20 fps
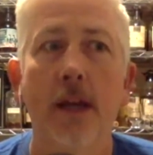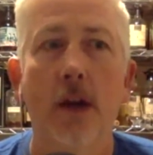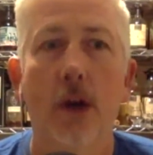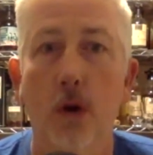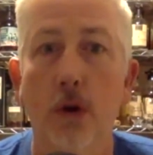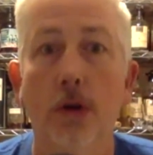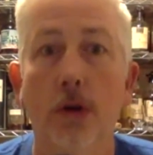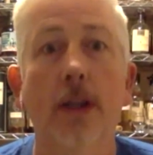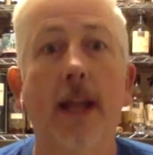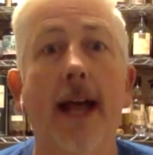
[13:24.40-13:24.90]

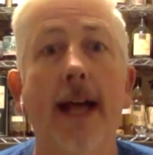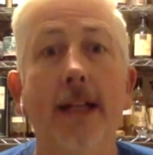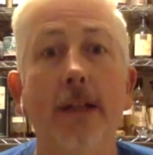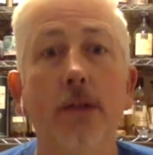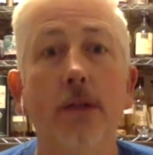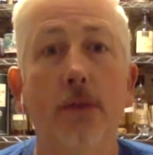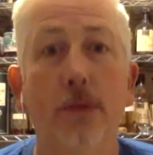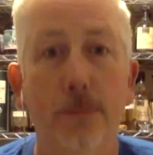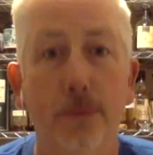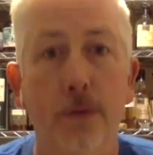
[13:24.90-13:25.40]

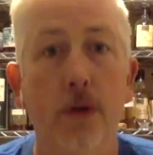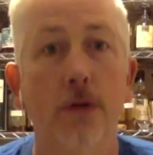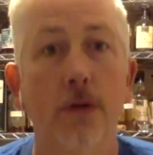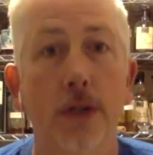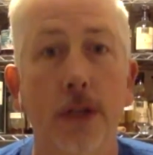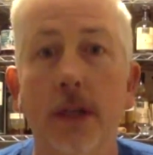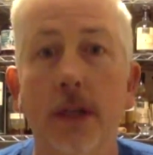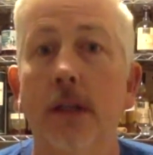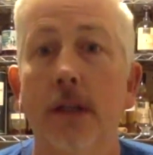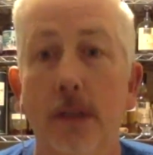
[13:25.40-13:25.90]
Orlando,
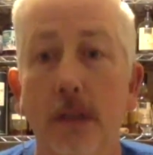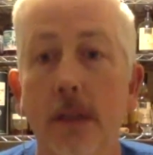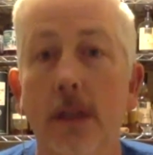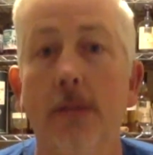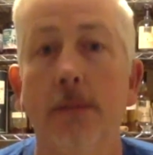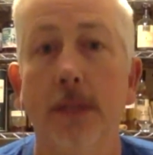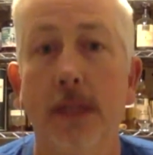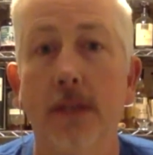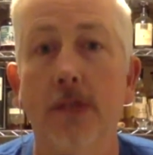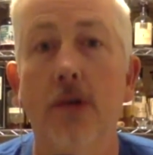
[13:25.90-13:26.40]
Florida.
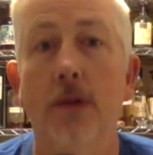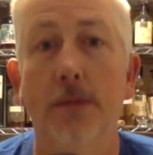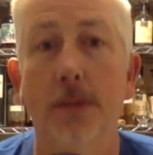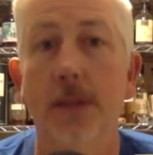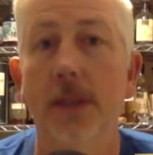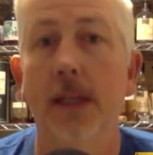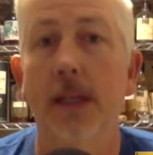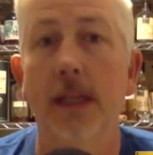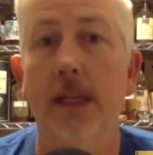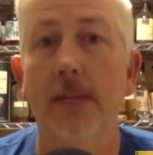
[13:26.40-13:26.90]
Somebody dropped
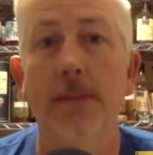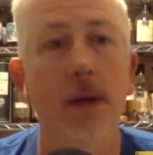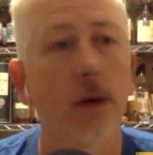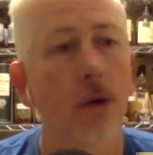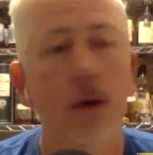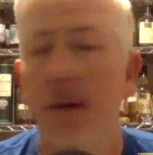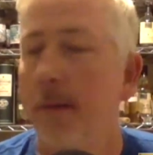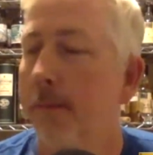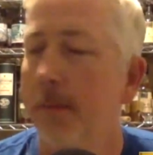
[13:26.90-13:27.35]
us an email.